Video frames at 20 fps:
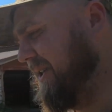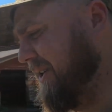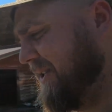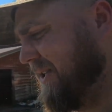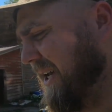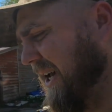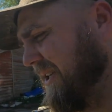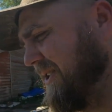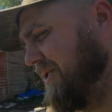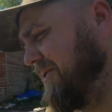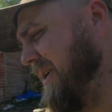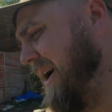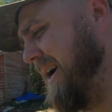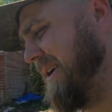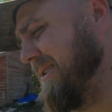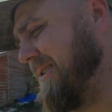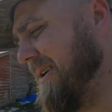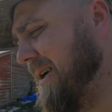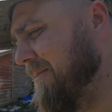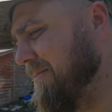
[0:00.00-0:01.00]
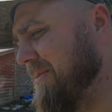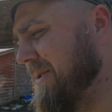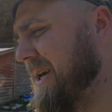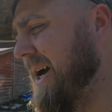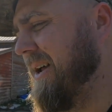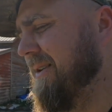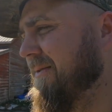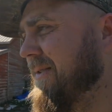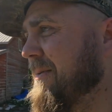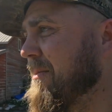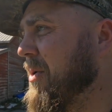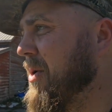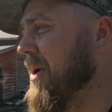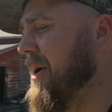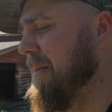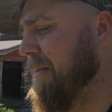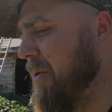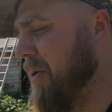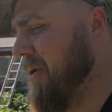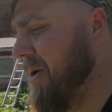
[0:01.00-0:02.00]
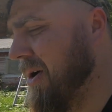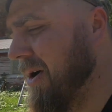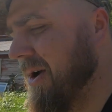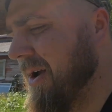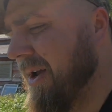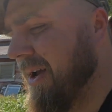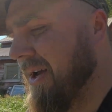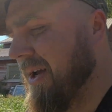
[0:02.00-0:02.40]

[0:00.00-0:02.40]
this size of tractor. I'm kind of in a more